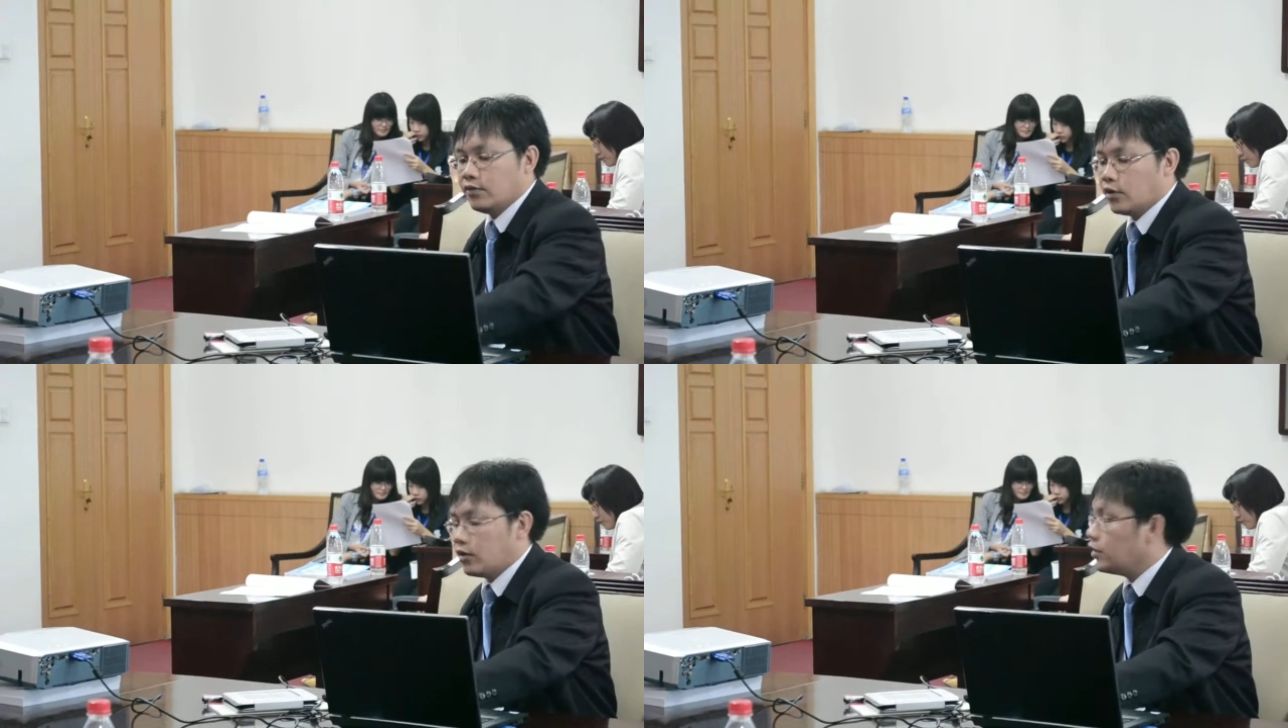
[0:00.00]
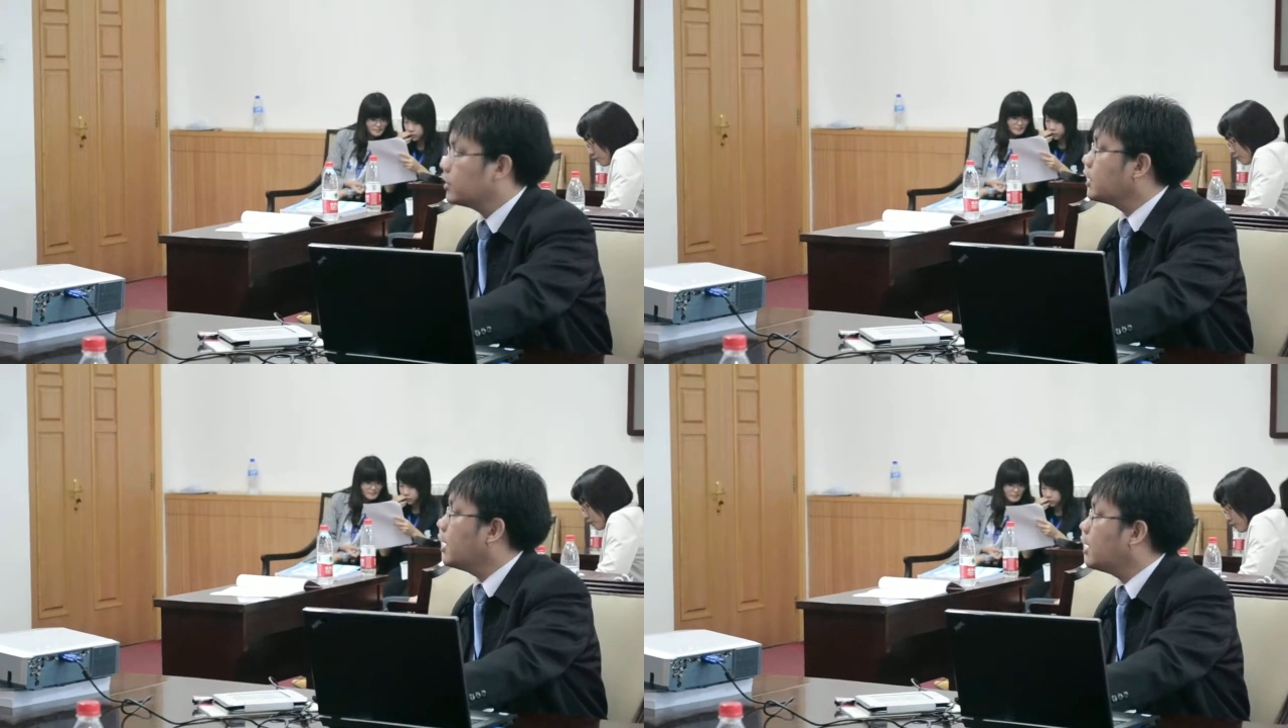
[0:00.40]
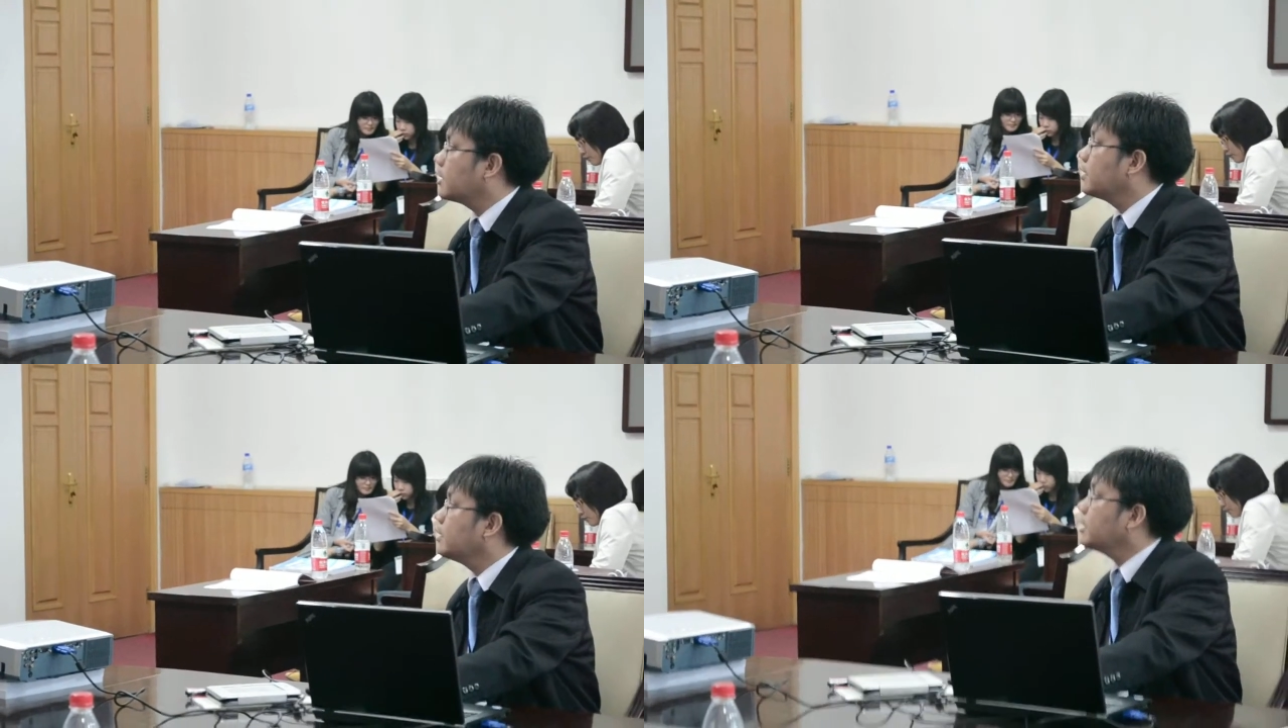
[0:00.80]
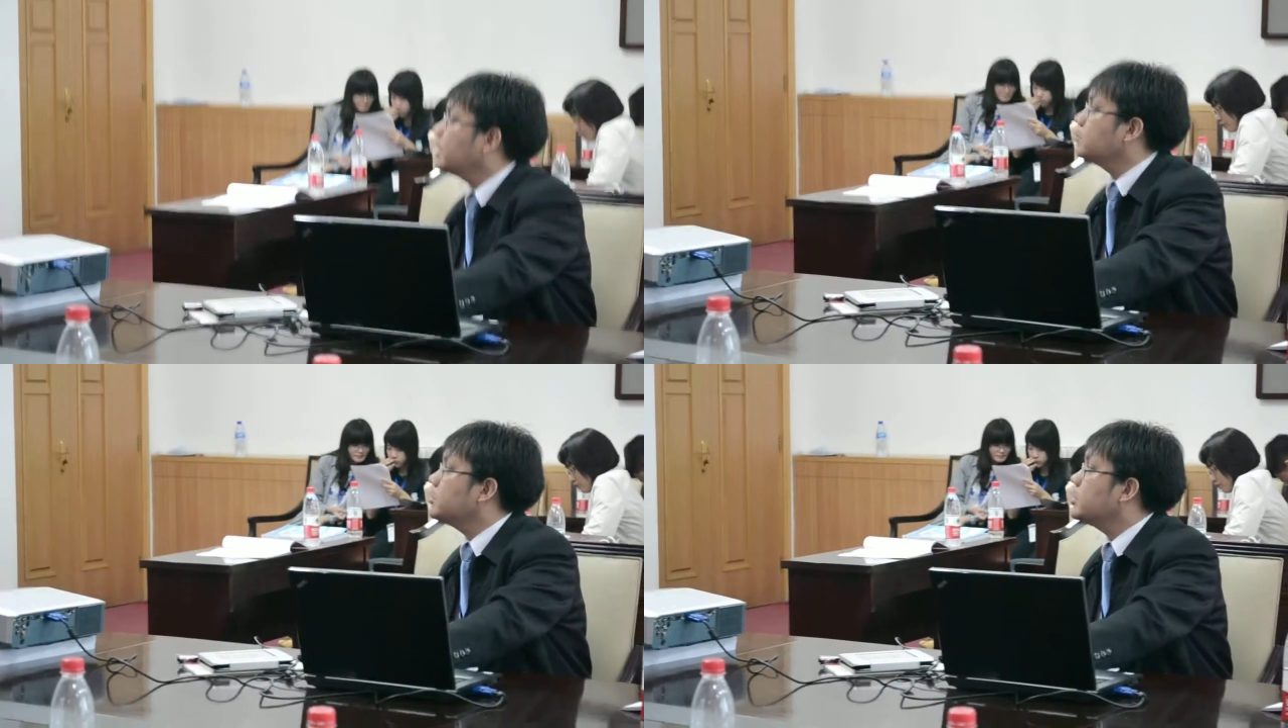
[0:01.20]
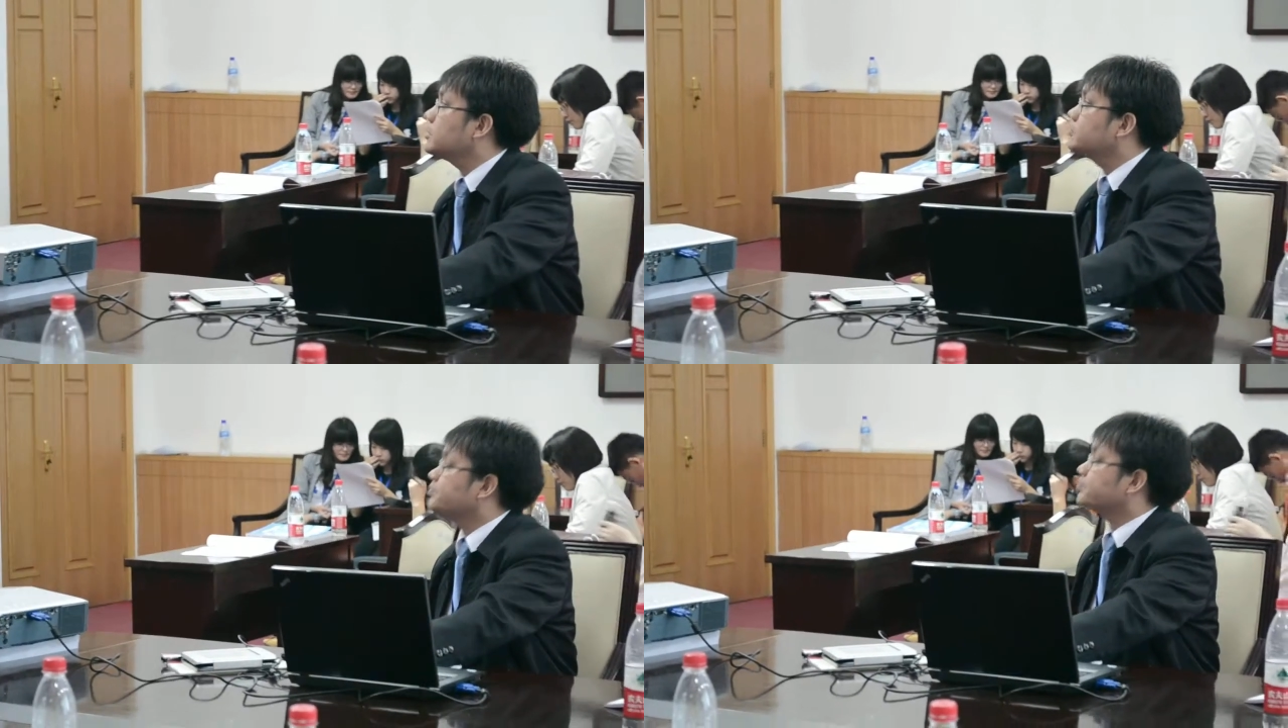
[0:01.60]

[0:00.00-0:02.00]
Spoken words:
for car and bird.